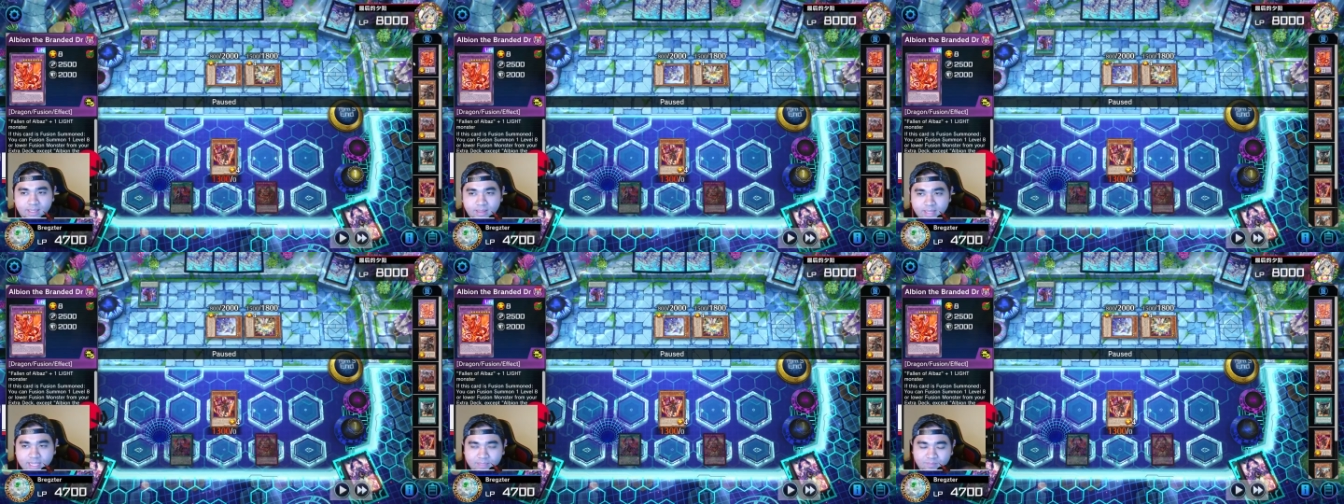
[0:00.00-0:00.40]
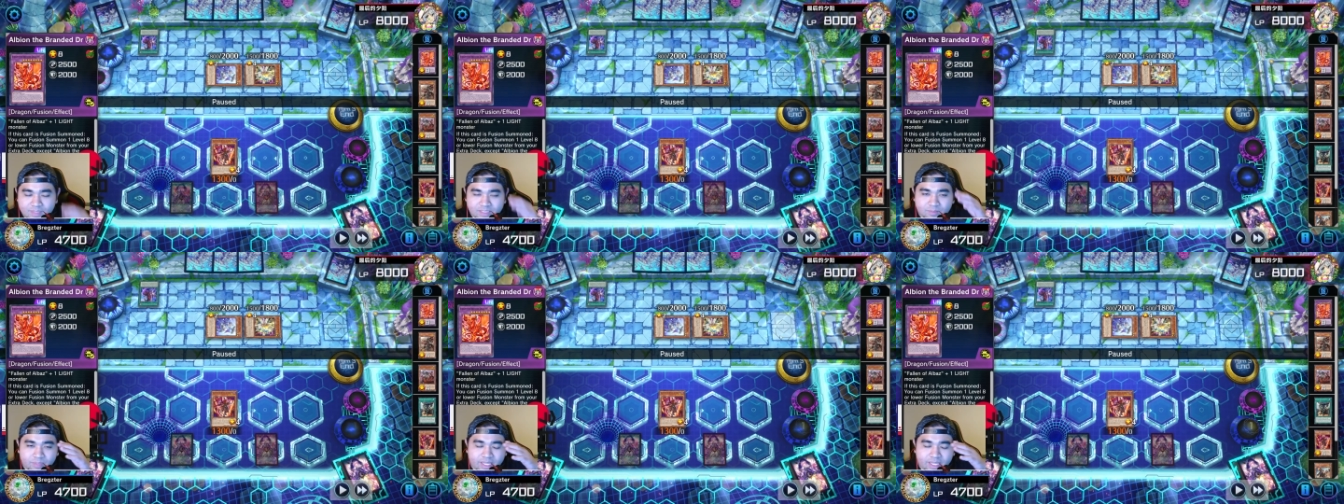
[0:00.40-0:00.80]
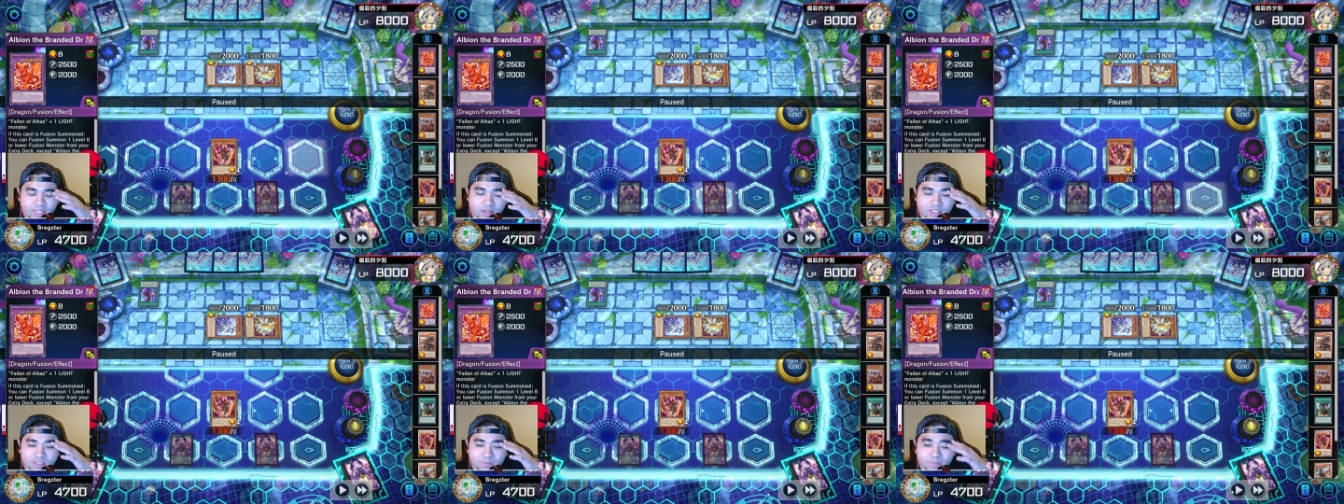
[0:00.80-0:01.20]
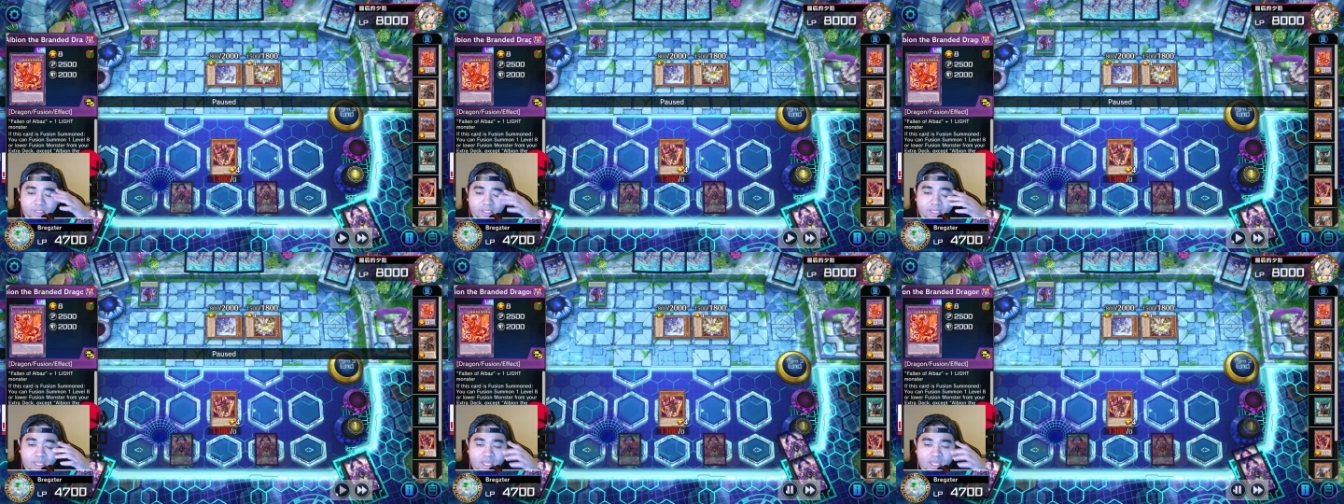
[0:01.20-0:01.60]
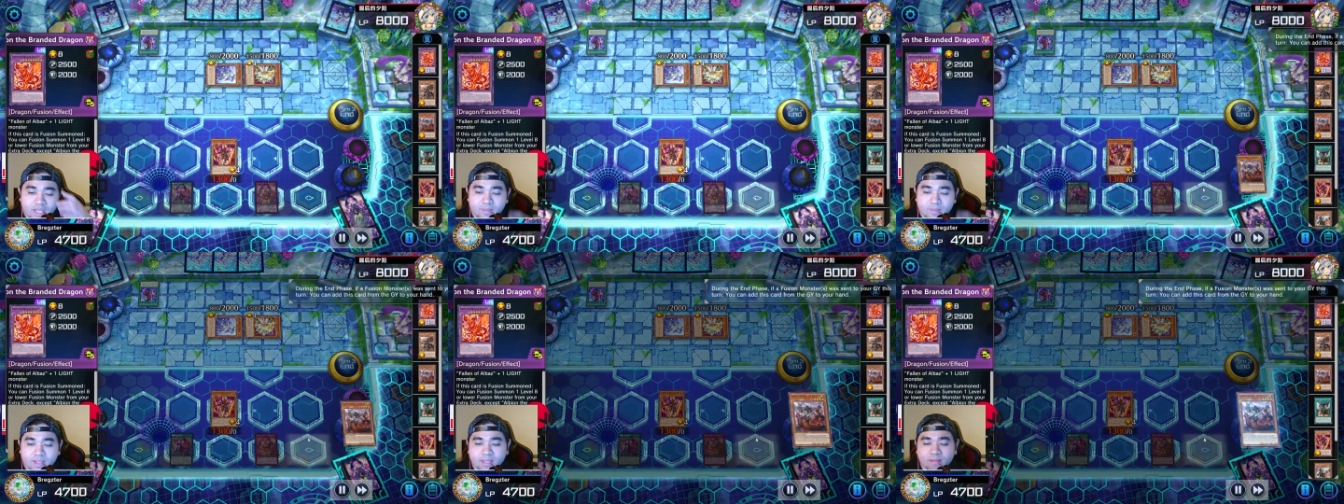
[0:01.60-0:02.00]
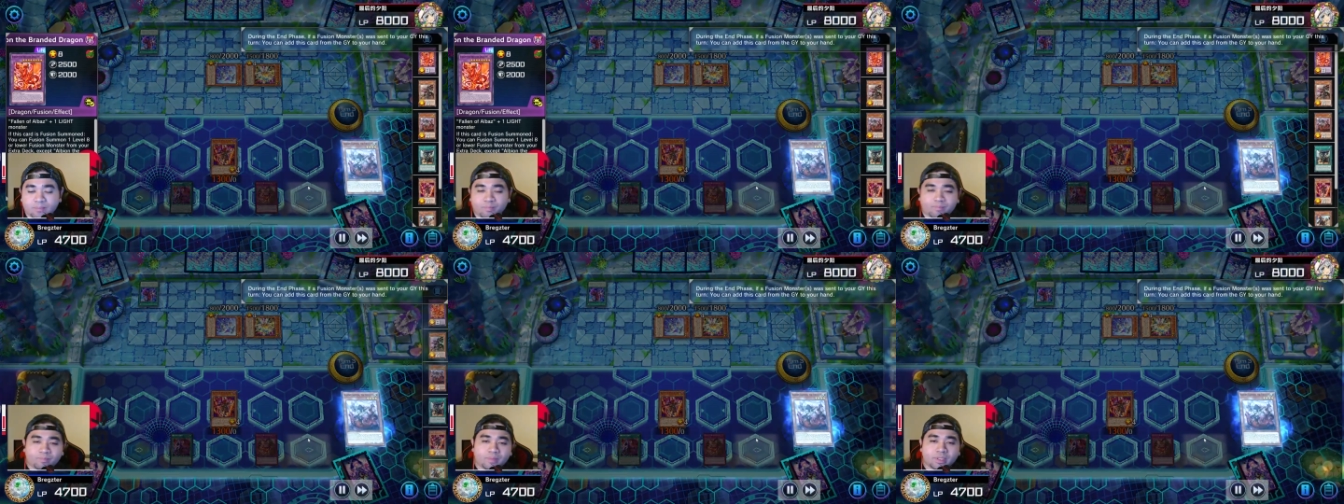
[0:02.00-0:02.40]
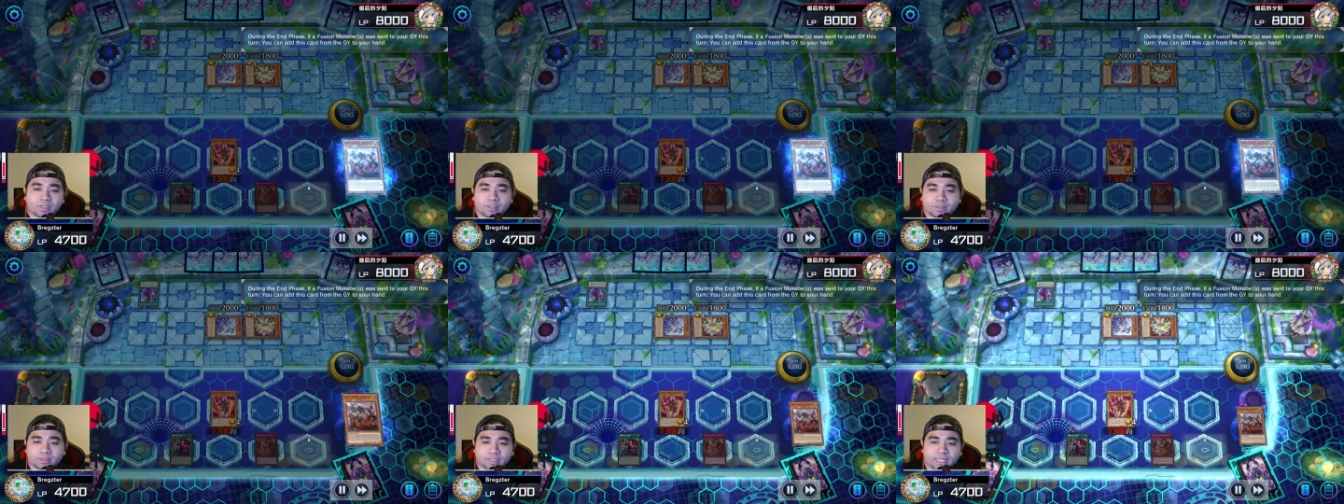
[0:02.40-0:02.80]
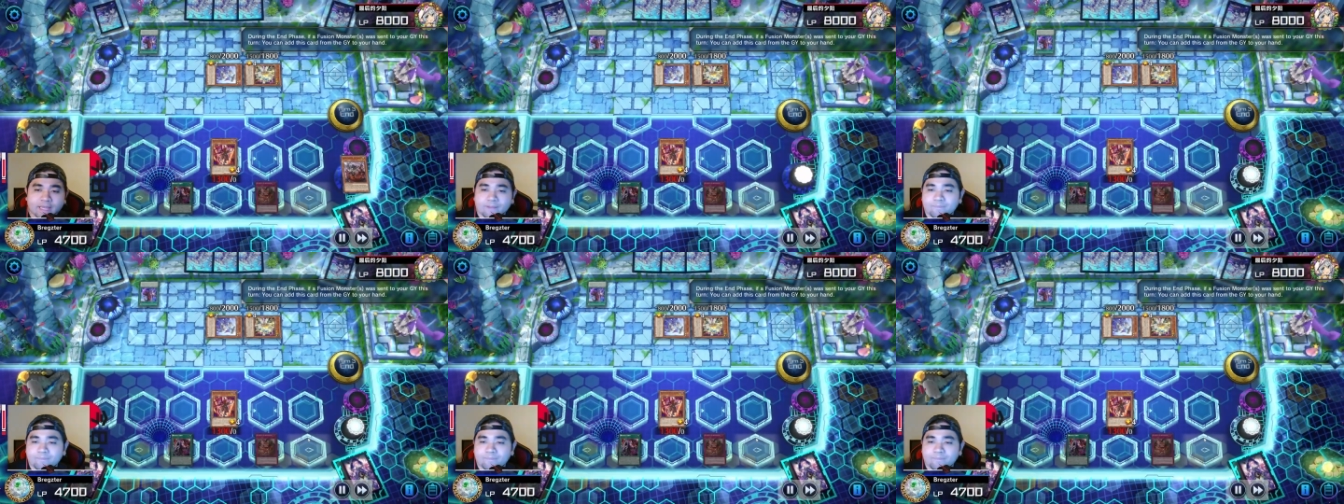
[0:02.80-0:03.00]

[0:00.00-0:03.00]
That misplay cost me the game, and yeah,